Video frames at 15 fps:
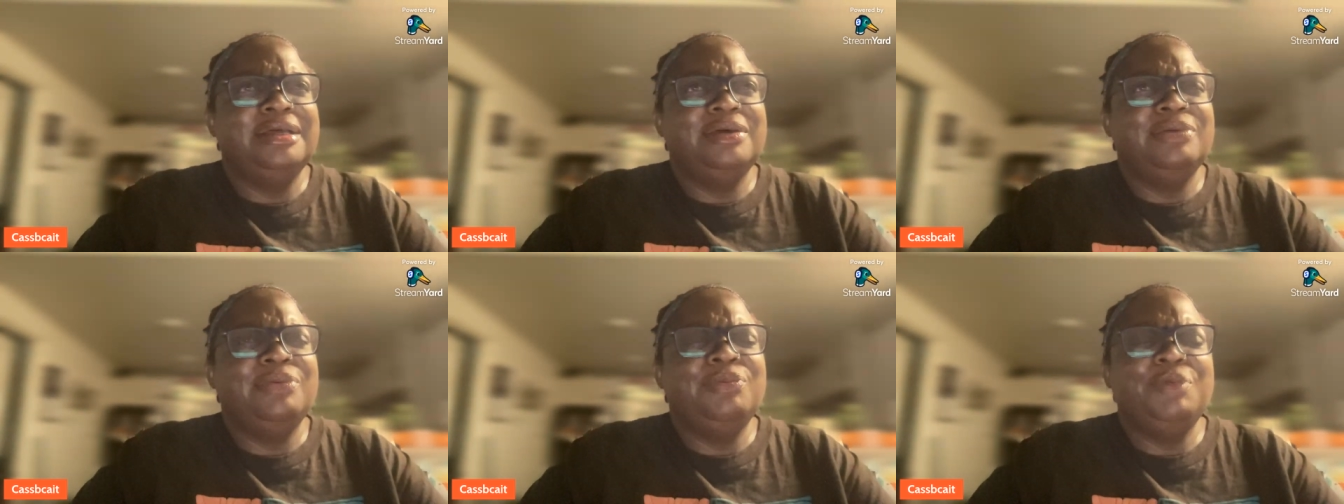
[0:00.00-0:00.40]

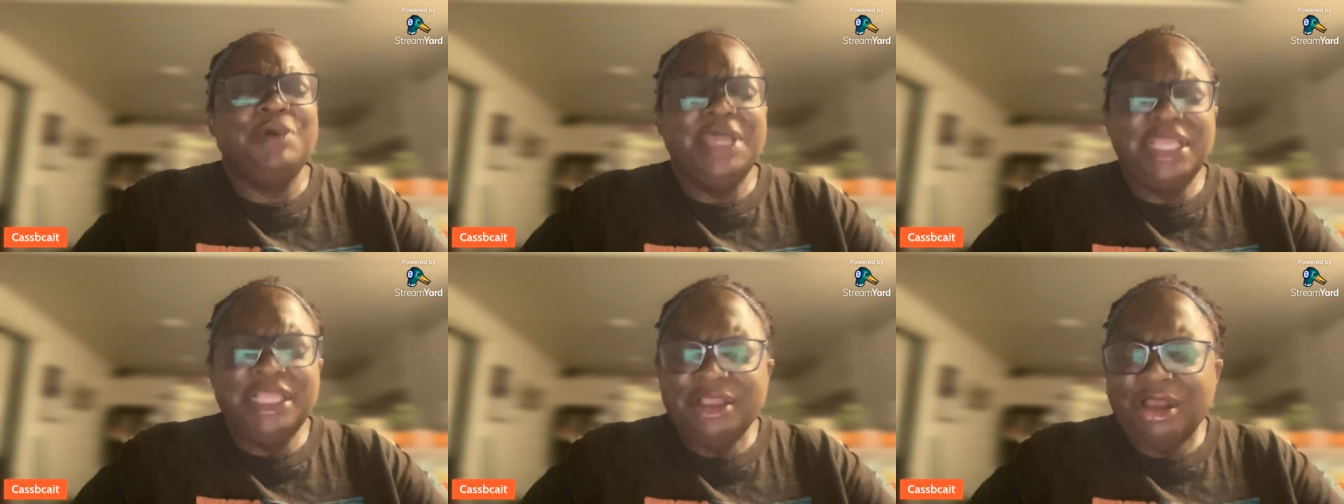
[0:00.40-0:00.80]

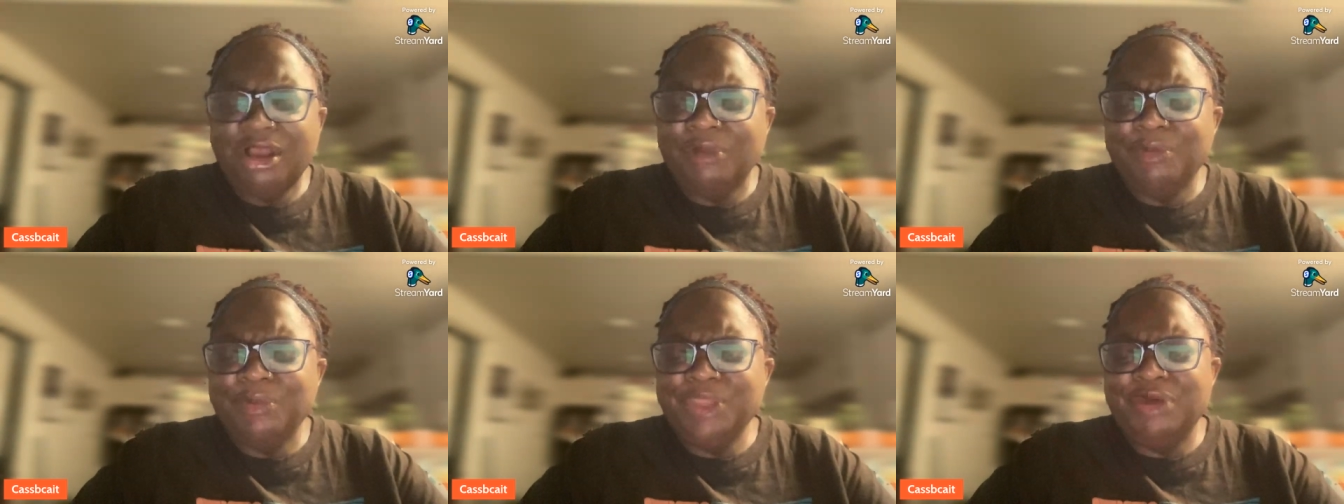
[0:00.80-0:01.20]
when are
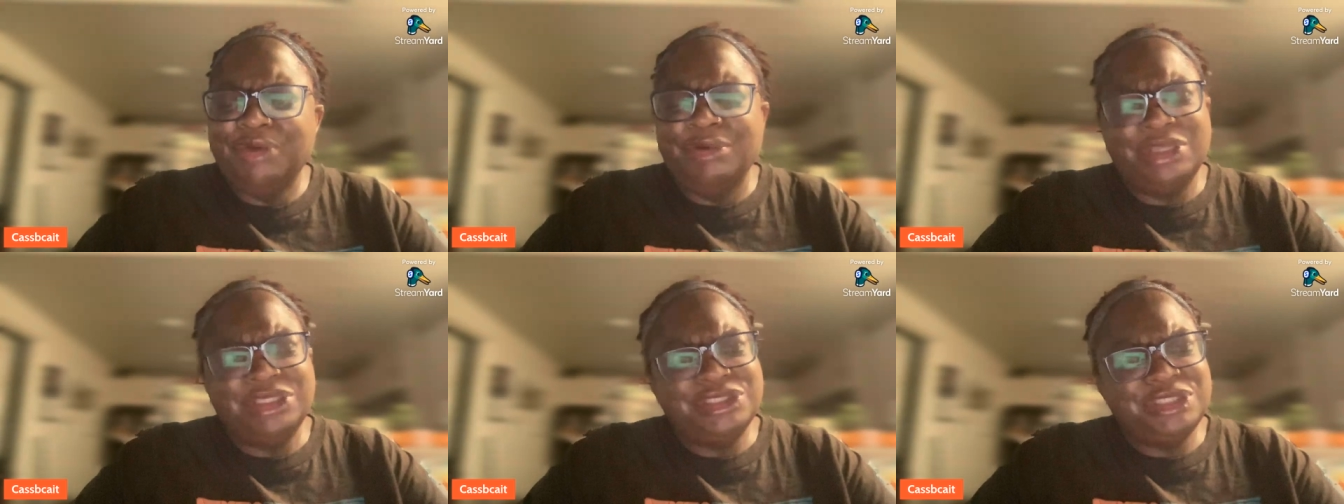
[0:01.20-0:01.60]
we
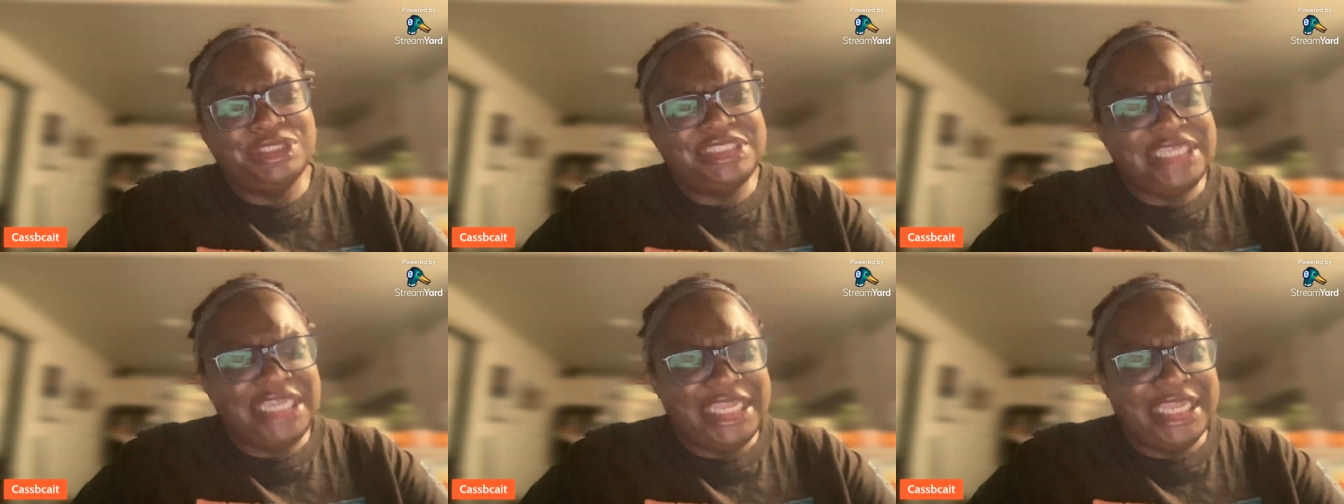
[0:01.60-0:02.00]
going to
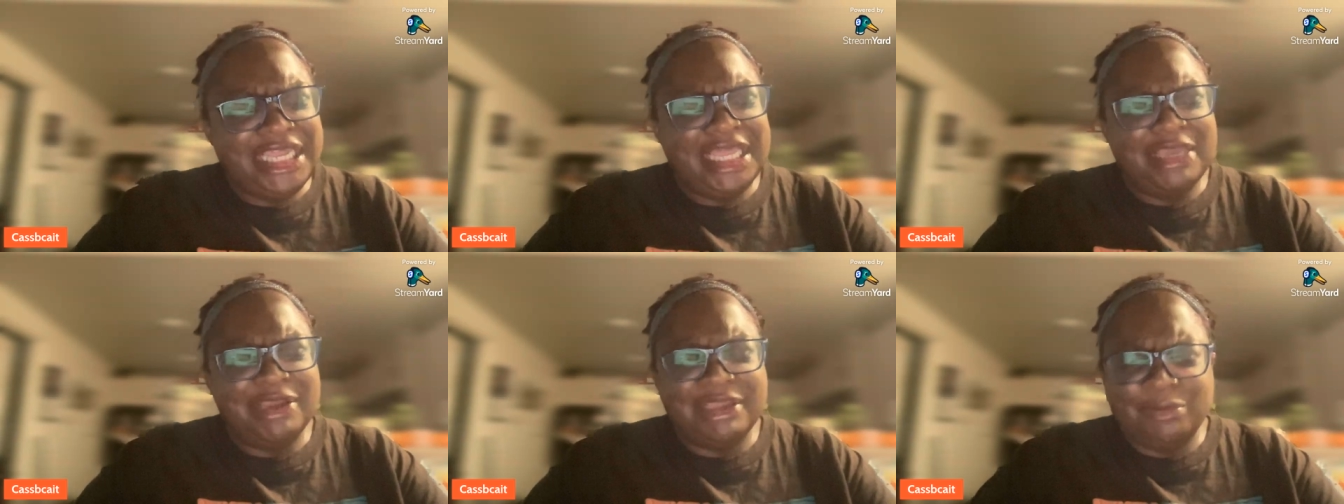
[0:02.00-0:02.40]
take
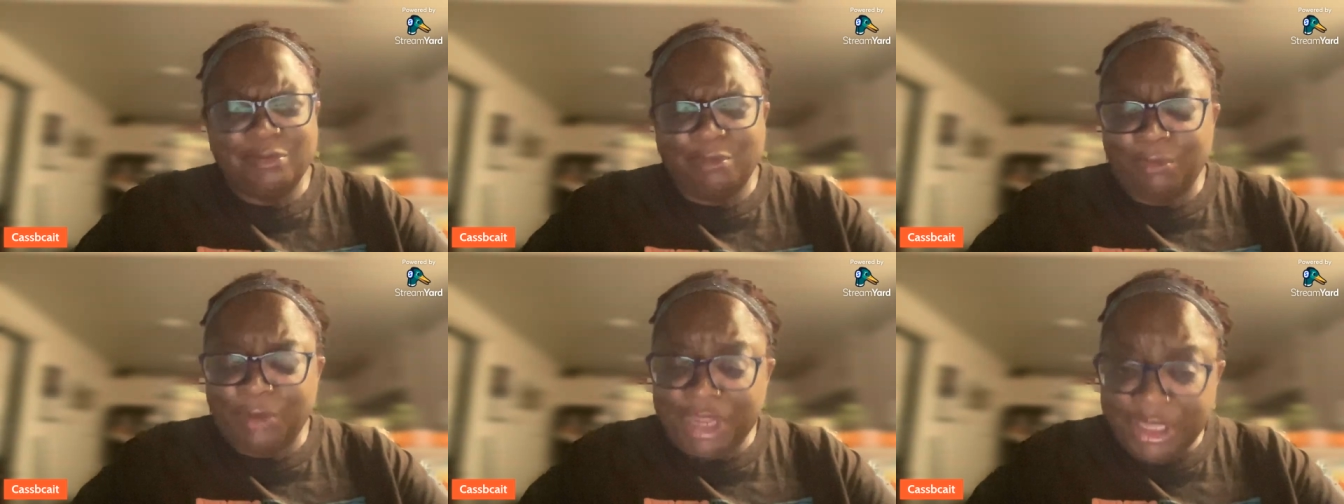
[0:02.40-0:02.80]
a
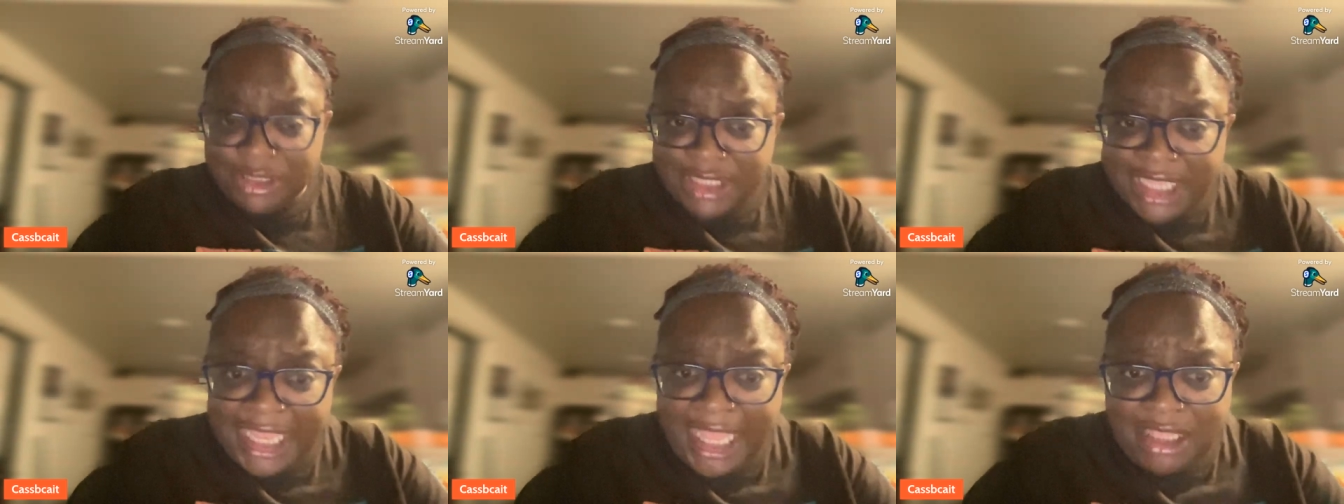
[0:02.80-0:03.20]

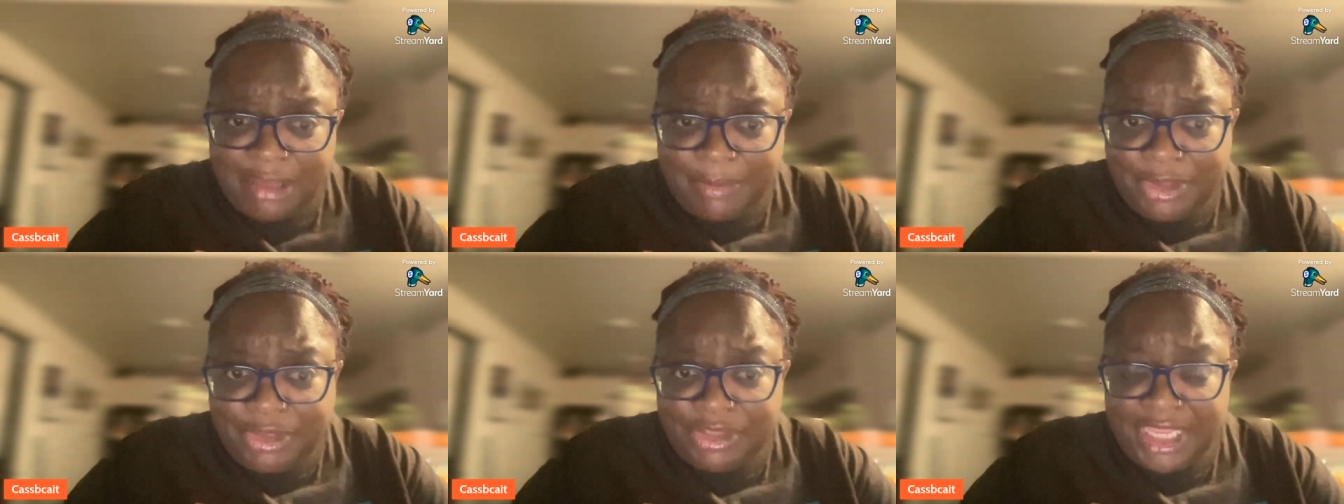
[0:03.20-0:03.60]
real
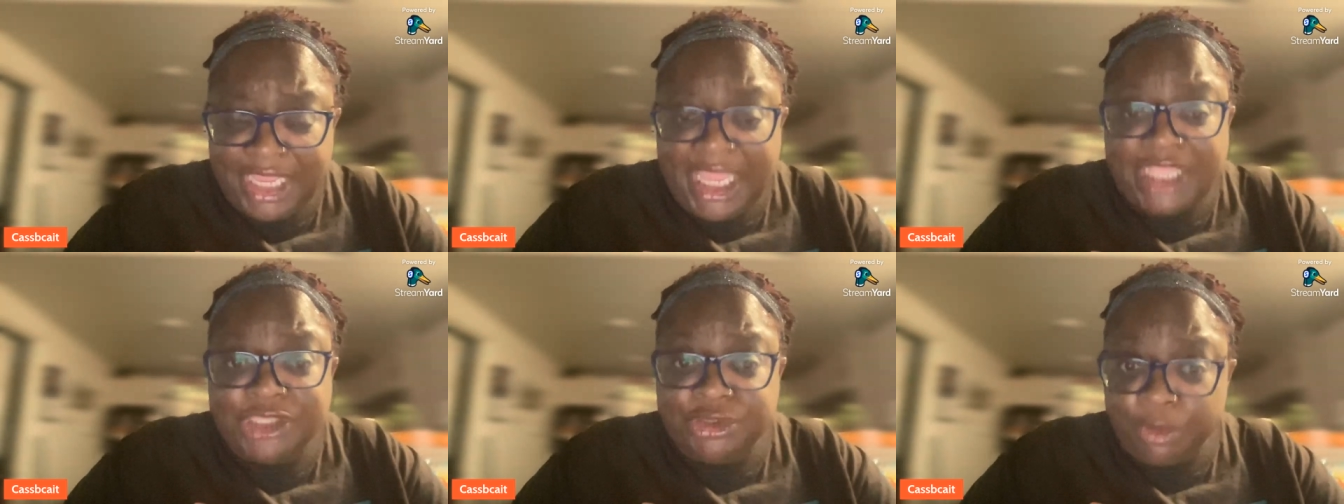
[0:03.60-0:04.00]
accountability
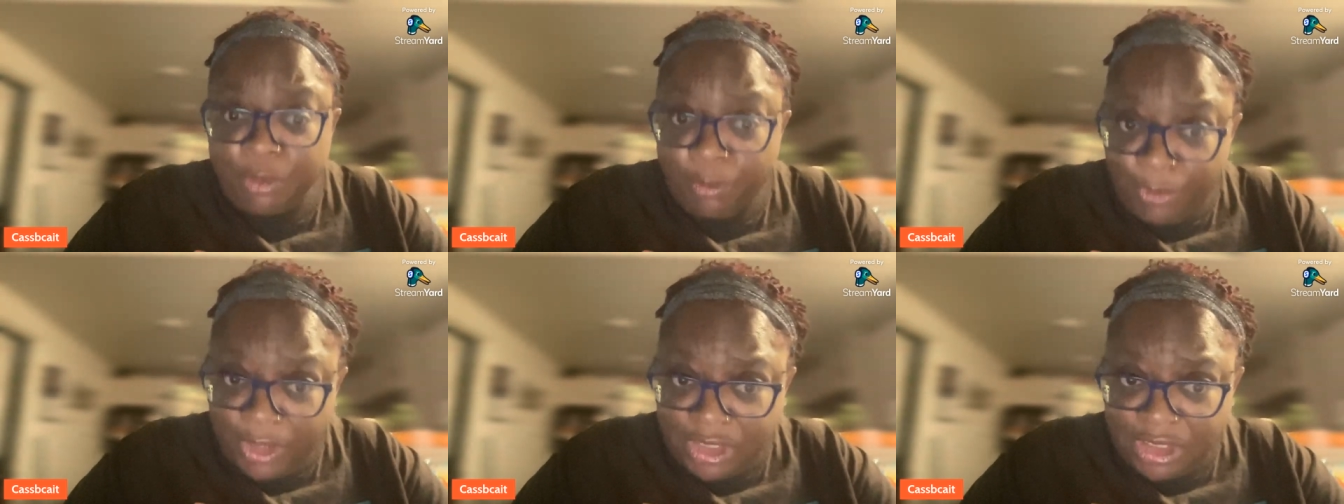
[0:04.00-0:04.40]
and do a
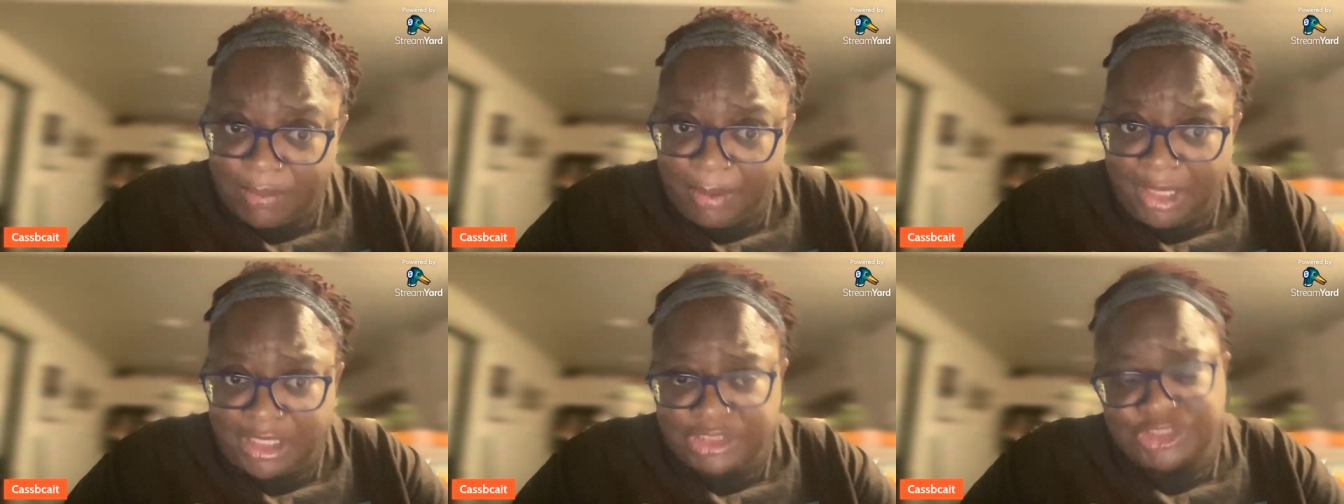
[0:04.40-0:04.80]
real
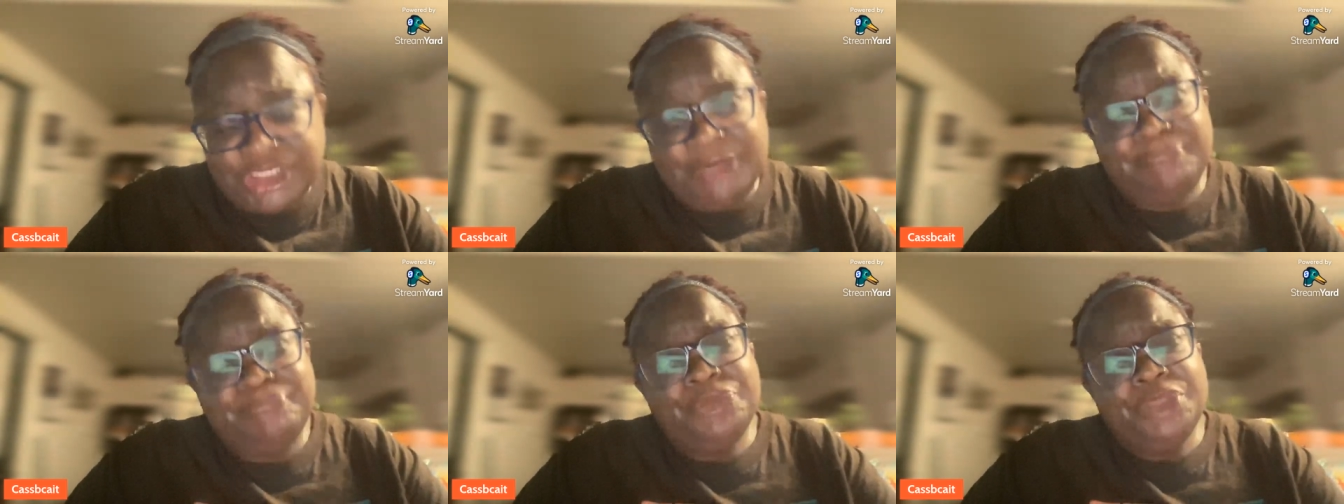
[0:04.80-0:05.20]
apology?